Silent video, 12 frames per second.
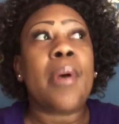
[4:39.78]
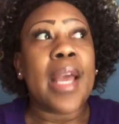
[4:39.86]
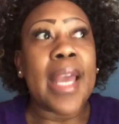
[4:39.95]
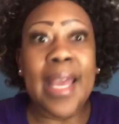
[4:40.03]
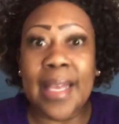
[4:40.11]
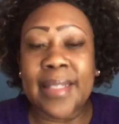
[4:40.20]

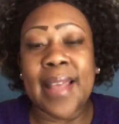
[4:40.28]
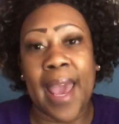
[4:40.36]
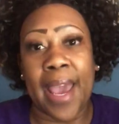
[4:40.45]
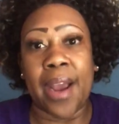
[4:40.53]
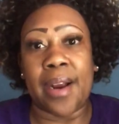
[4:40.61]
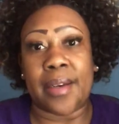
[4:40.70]
He's
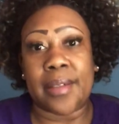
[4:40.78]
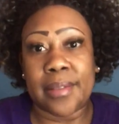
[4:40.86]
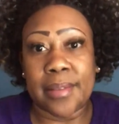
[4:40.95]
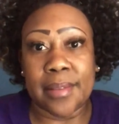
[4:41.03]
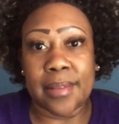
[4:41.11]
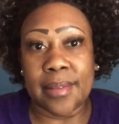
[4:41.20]
there.
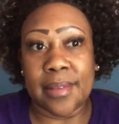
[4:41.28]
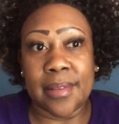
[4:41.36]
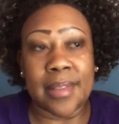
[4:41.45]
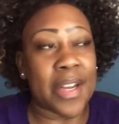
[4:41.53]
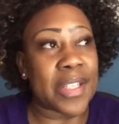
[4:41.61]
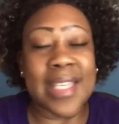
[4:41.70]

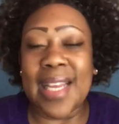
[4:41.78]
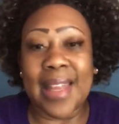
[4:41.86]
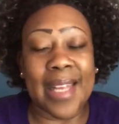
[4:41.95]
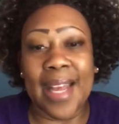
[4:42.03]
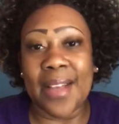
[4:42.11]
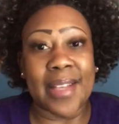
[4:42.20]
There's
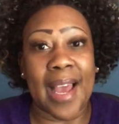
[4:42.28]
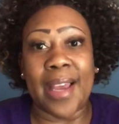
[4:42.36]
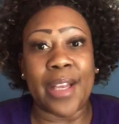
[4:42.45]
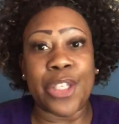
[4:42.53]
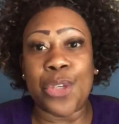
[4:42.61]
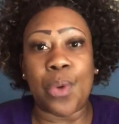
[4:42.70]
nothing else I
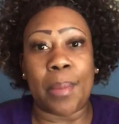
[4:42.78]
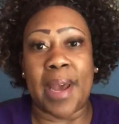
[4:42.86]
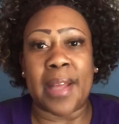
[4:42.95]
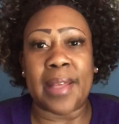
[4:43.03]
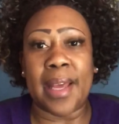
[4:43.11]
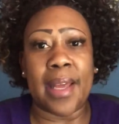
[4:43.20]
can do
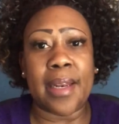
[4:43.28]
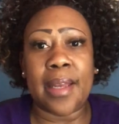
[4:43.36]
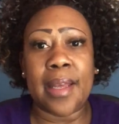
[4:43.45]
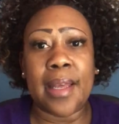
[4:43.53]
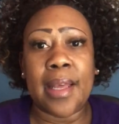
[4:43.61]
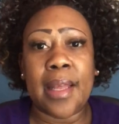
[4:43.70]
about that.
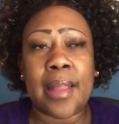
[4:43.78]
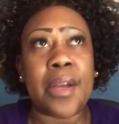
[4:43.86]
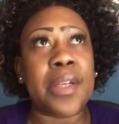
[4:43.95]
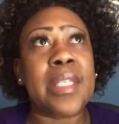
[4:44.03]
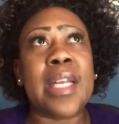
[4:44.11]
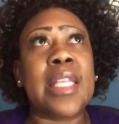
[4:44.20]

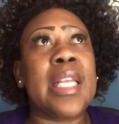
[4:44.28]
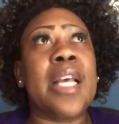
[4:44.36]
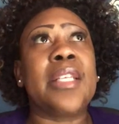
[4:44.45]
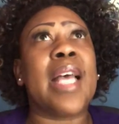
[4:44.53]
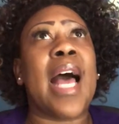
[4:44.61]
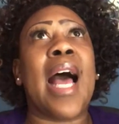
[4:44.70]
There's nothing
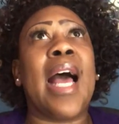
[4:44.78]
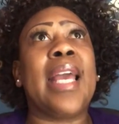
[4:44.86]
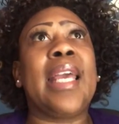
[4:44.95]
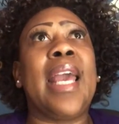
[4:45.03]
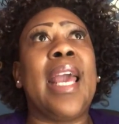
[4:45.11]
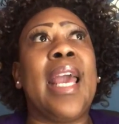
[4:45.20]
else
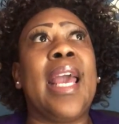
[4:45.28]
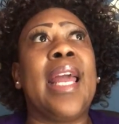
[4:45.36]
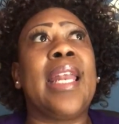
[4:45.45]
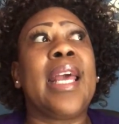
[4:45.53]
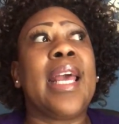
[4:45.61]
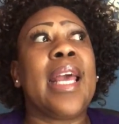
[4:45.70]
I
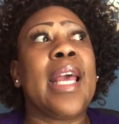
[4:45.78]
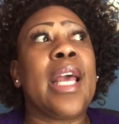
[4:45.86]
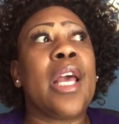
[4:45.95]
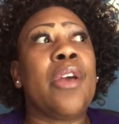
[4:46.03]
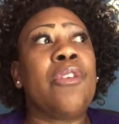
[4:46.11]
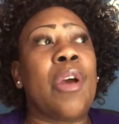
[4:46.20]
can.
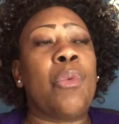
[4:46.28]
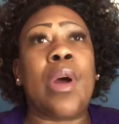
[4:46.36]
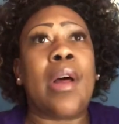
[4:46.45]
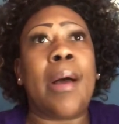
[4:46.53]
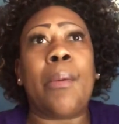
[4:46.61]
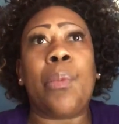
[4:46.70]

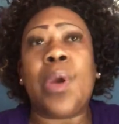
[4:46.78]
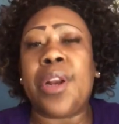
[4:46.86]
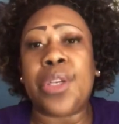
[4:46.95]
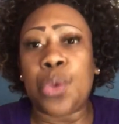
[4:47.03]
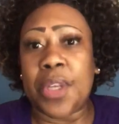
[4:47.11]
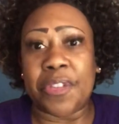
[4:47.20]
Well,
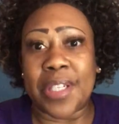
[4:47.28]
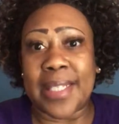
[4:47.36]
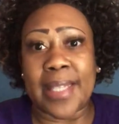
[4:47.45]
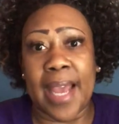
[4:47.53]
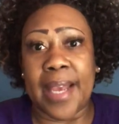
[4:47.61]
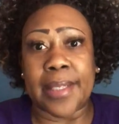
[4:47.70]
we're in 2 different
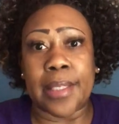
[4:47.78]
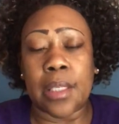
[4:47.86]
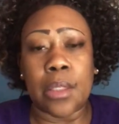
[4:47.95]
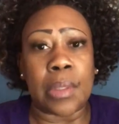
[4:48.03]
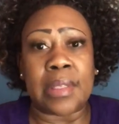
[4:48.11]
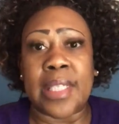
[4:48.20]
states,
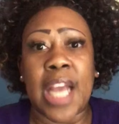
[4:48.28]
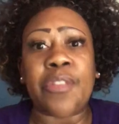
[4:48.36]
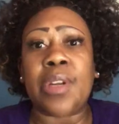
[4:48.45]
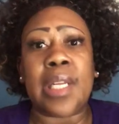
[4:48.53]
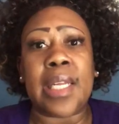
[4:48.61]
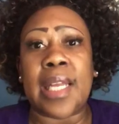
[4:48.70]
so it's
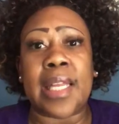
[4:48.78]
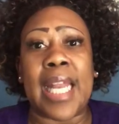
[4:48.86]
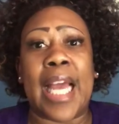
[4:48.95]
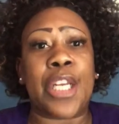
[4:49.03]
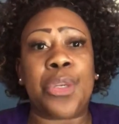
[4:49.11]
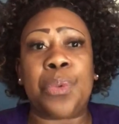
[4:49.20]
definitely
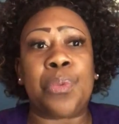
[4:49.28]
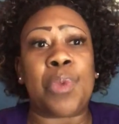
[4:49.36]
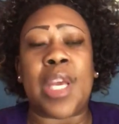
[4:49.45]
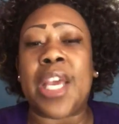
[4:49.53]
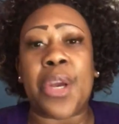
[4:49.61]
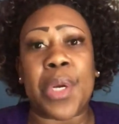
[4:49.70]
nothing I can do
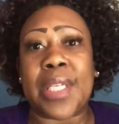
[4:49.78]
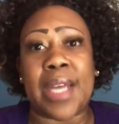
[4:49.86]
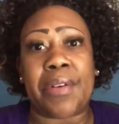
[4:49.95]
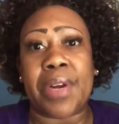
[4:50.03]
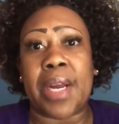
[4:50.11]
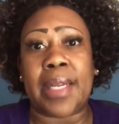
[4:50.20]
here in
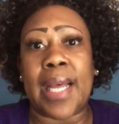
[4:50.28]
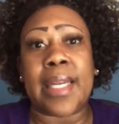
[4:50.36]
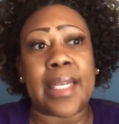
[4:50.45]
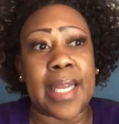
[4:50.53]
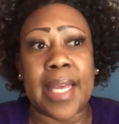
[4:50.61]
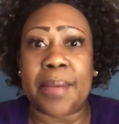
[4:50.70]
South
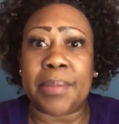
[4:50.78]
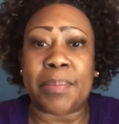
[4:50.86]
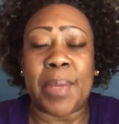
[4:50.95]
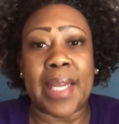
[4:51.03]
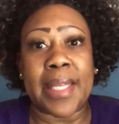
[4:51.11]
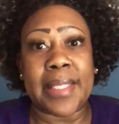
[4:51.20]
Carolina and him
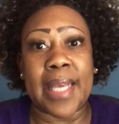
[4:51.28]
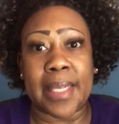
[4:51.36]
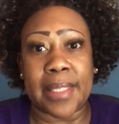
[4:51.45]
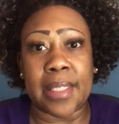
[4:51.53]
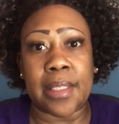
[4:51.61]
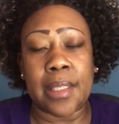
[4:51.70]
being in
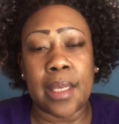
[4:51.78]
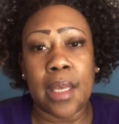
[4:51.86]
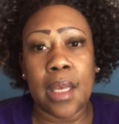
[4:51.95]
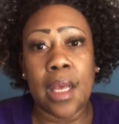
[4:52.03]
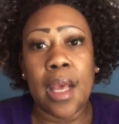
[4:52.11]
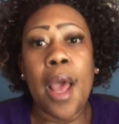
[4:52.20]
Texas.
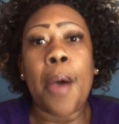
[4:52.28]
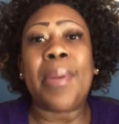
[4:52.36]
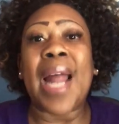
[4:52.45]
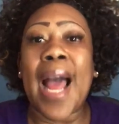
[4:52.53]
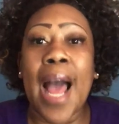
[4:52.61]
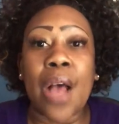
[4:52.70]

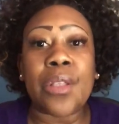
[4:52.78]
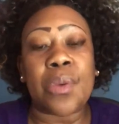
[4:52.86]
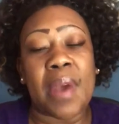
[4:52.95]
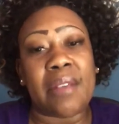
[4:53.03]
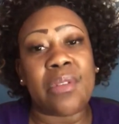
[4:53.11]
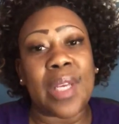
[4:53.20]
But I
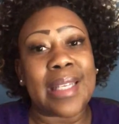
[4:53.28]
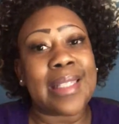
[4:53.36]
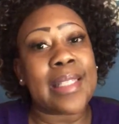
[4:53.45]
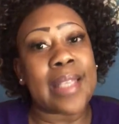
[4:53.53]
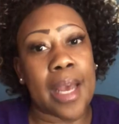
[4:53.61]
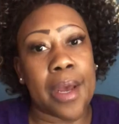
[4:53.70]
also have to
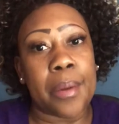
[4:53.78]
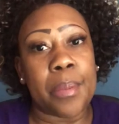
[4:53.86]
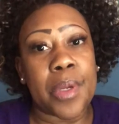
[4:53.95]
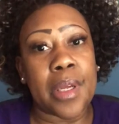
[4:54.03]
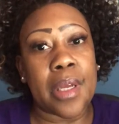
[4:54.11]
accept